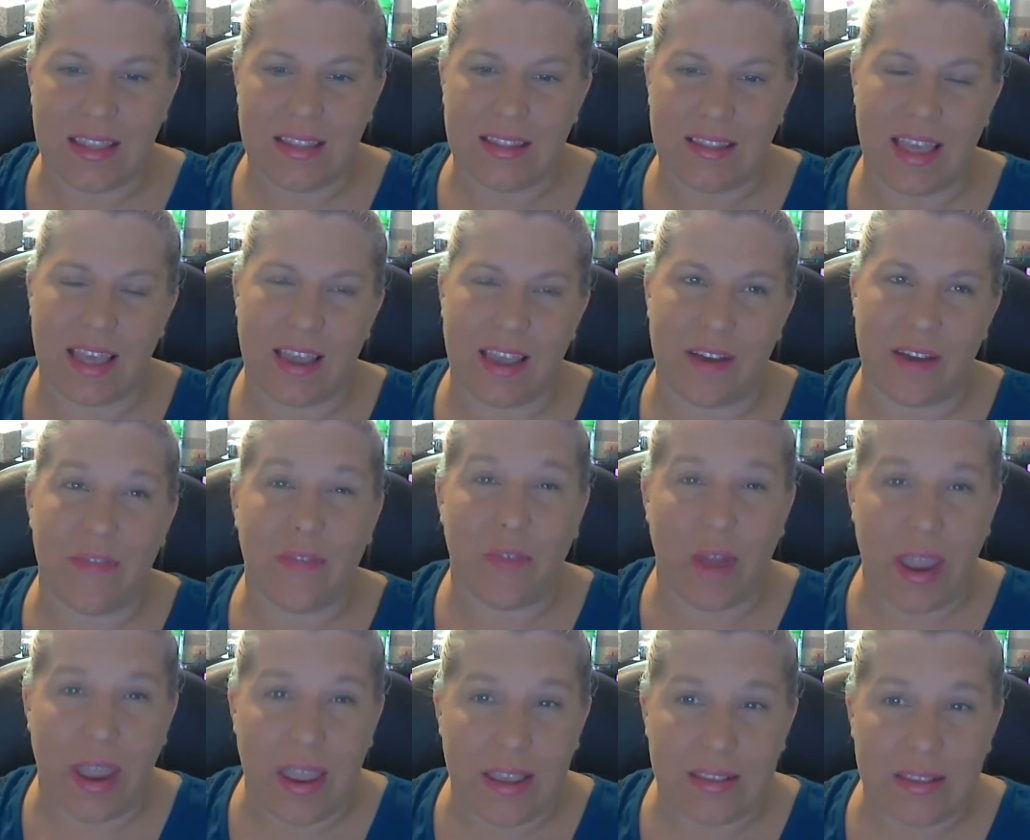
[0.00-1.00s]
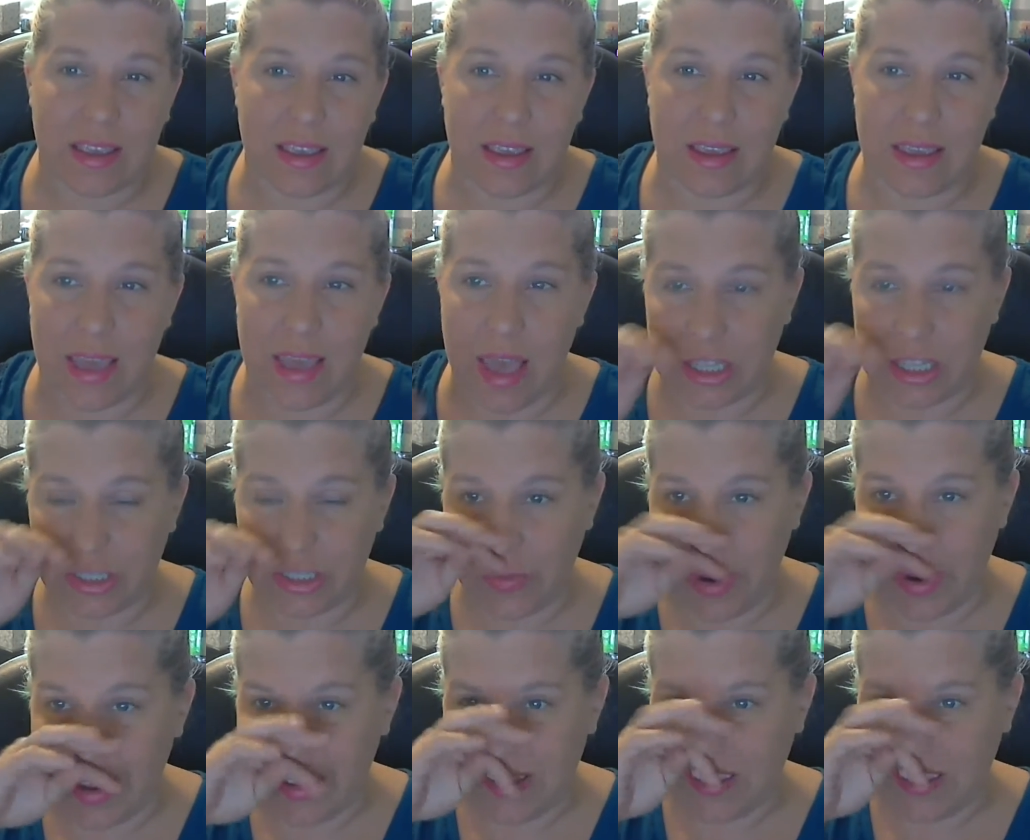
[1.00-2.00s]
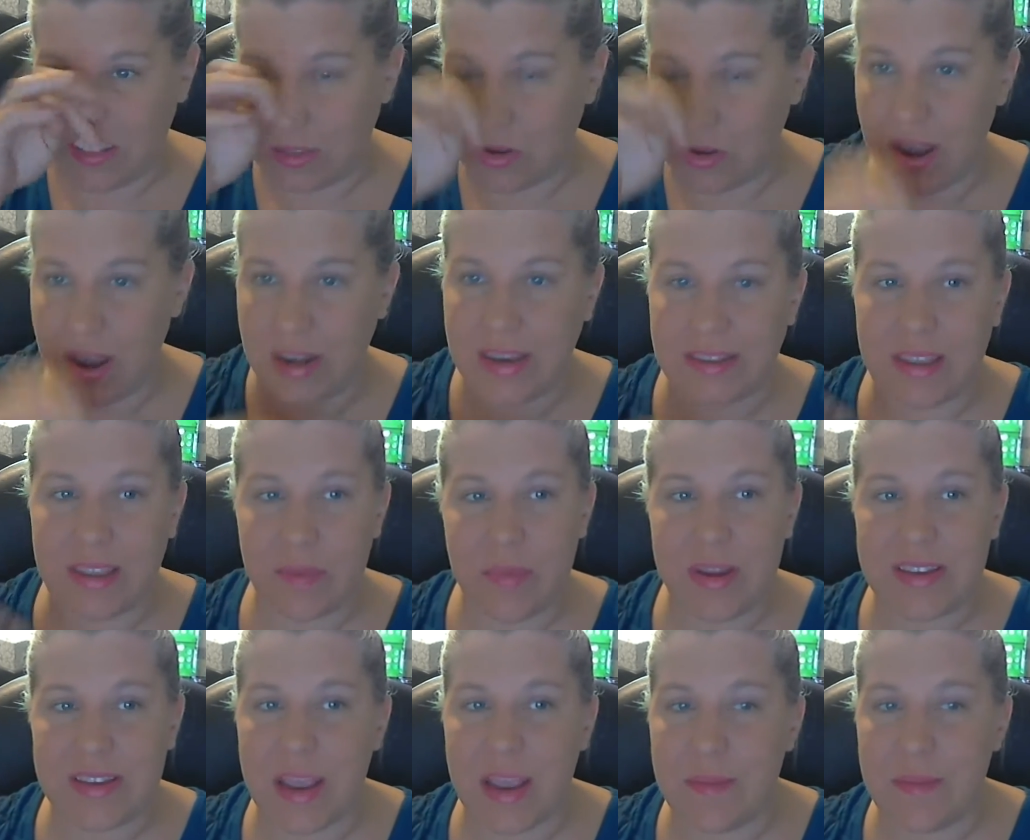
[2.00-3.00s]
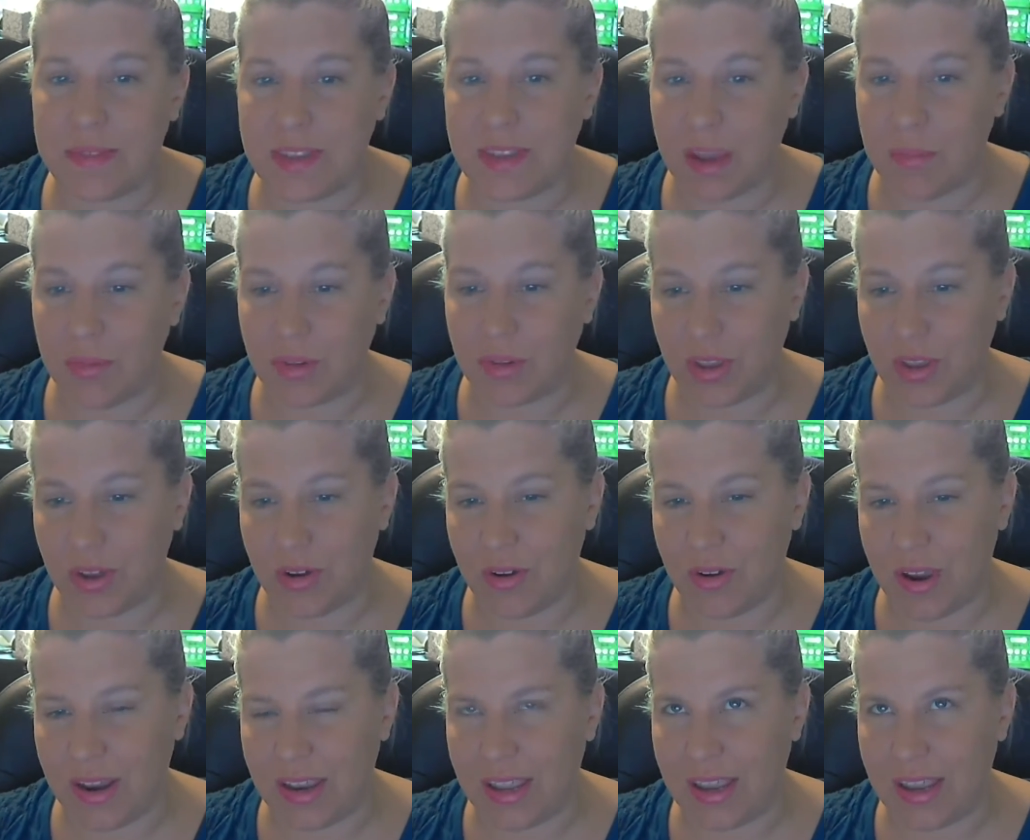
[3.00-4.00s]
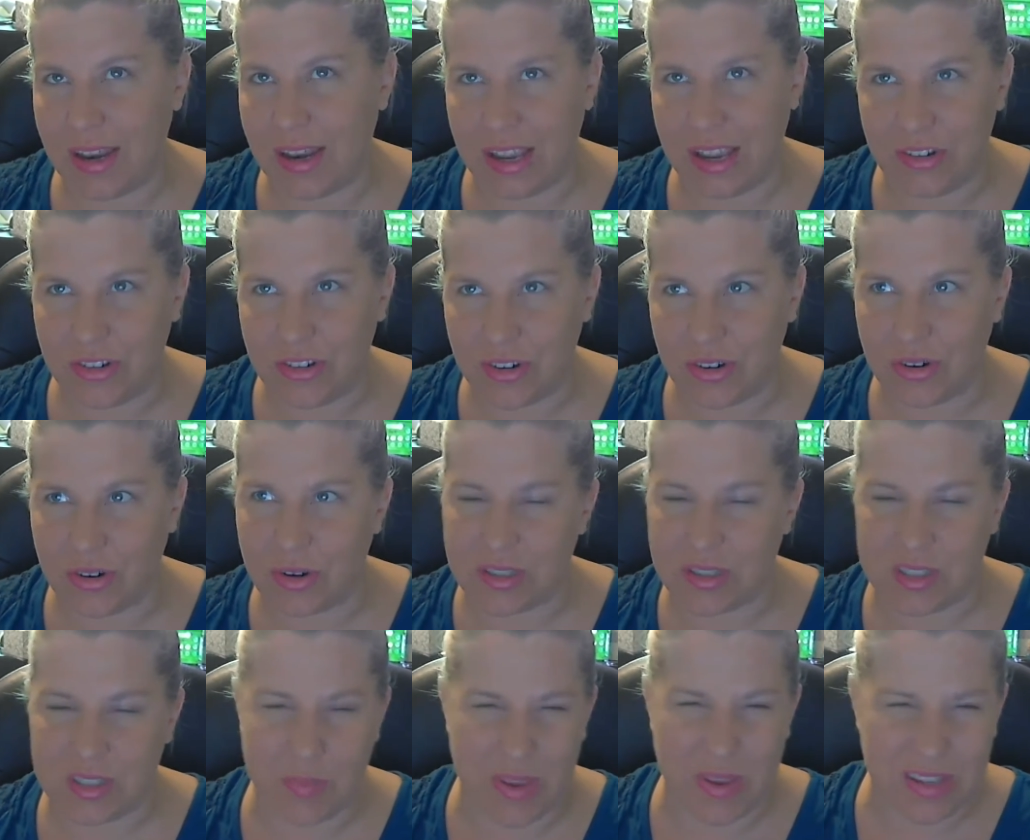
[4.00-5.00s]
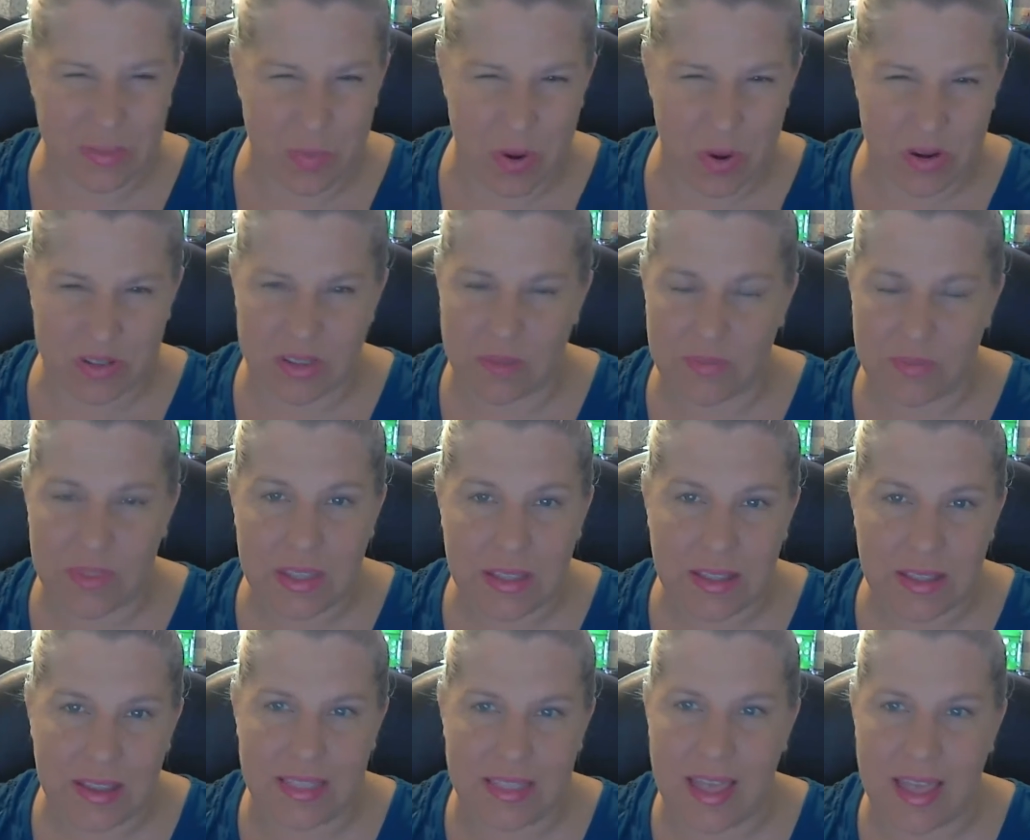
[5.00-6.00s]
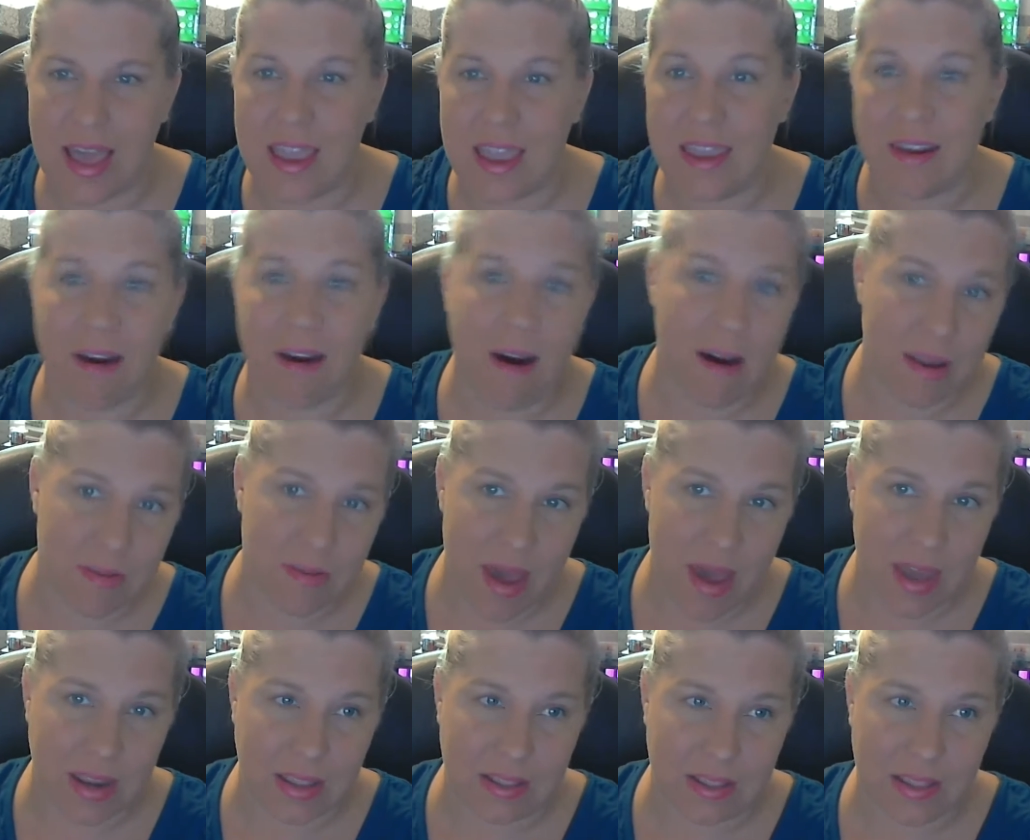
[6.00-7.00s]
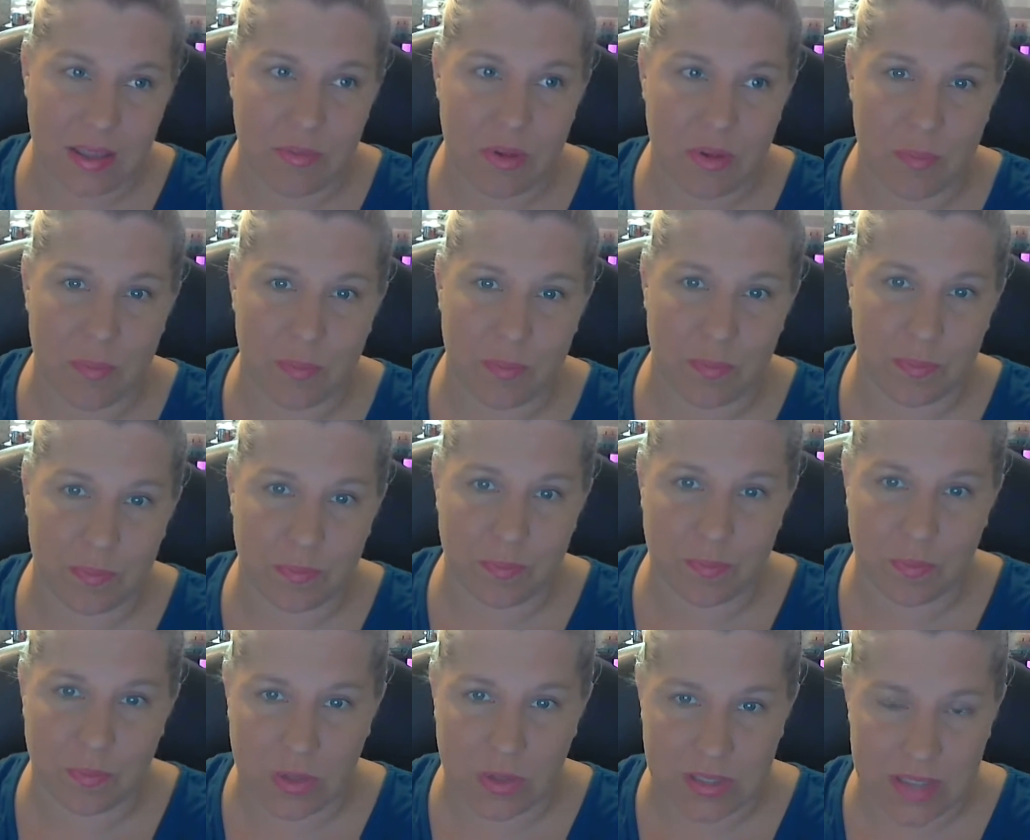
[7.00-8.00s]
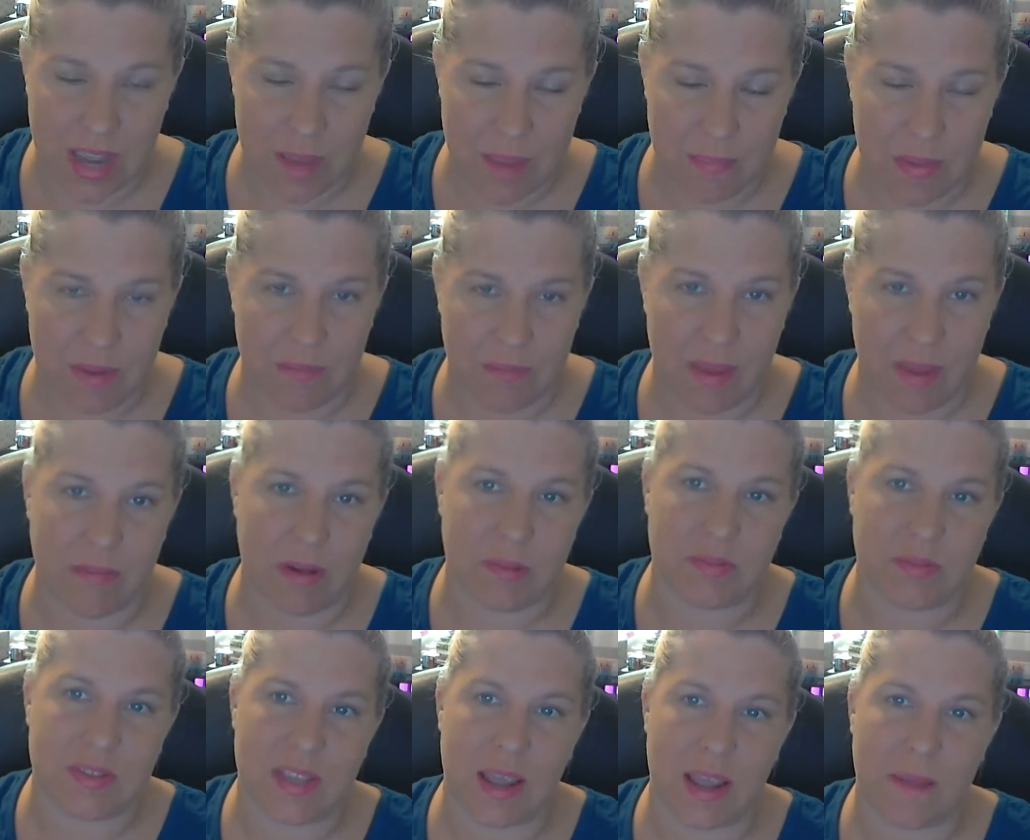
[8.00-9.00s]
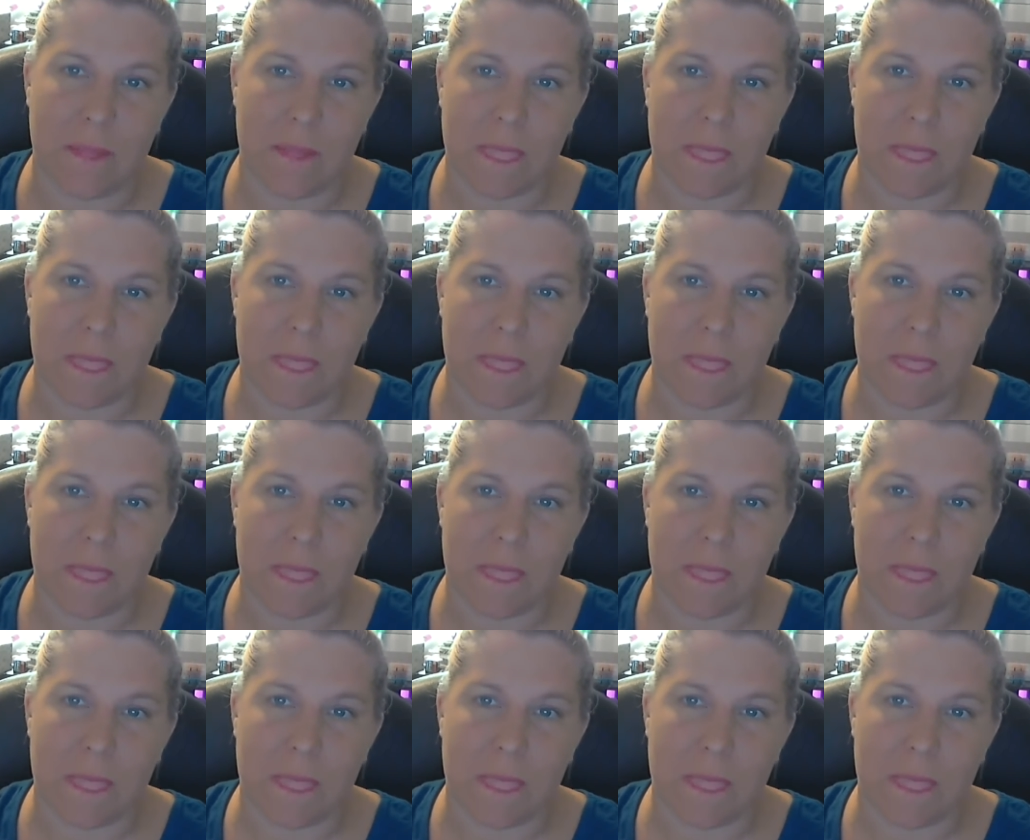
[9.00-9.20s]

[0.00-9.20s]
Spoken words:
like a phrase, like a catchphrase. So anytime I type W and hit enter or spacebar, something like that, it automatically will type in my website.